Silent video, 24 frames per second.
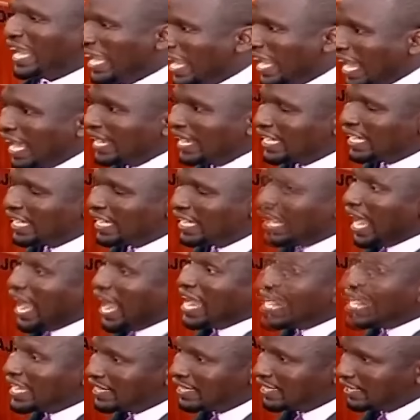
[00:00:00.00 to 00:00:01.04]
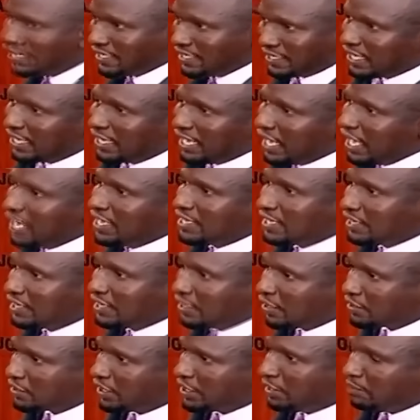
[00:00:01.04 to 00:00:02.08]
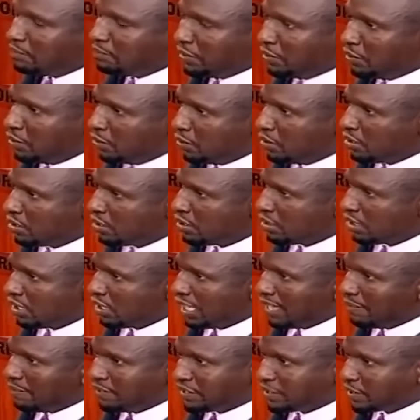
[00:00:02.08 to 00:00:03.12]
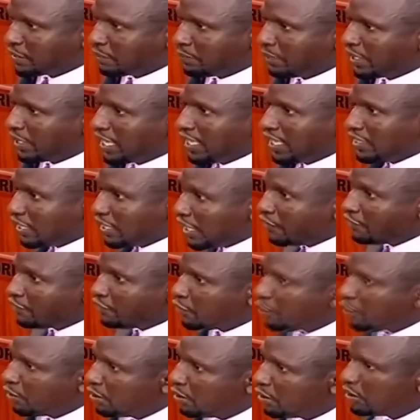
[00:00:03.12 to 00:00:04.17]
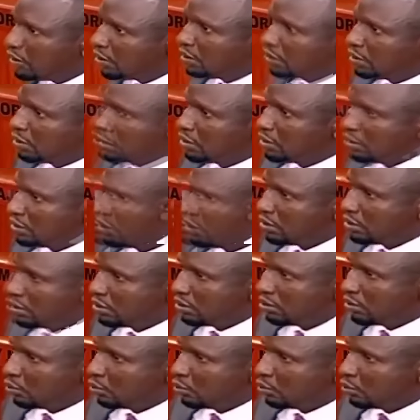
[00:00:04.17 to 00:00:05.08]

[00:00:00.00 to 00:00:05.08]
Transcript: officers earn less than 100,000 and below, Mr. Speaker. And therefore,